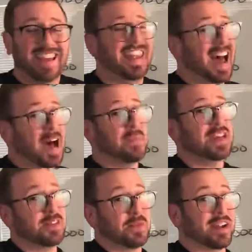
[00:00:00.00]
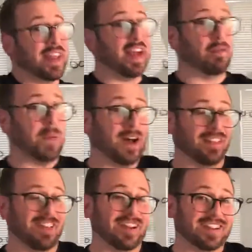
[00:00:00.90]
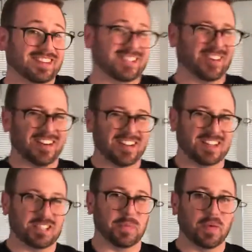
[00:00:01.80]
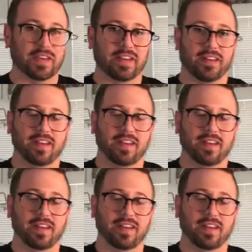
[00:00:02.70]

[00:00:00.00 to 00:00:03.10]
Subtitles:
Not because we're going to have a potluck, sorry to disappoint you,